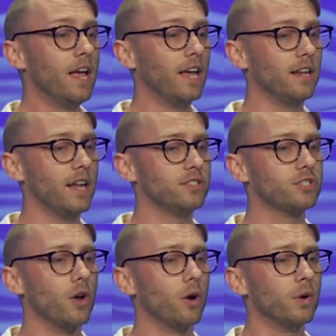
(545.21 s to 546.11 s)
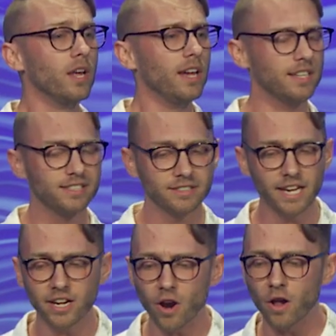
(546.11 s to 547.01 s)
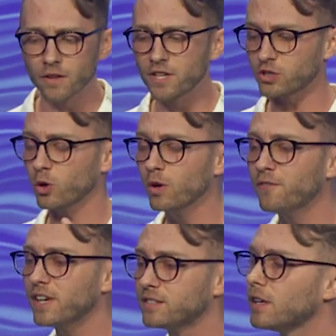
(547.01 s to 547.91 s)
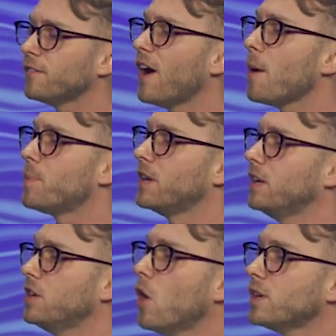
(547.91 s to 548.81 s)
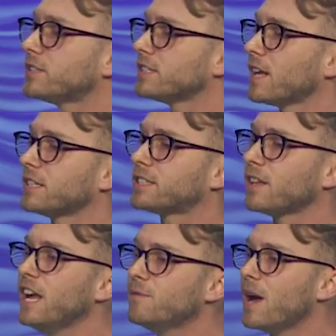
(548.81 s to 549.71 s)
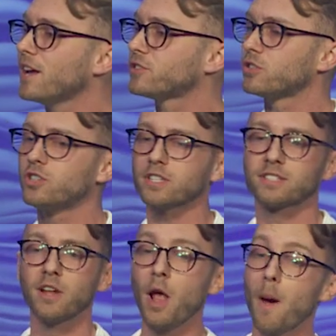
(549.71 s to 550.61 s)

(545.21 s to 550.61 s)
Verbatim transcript: And, and so he's seeing all of this horrific stuff happen and he notices that a slave master just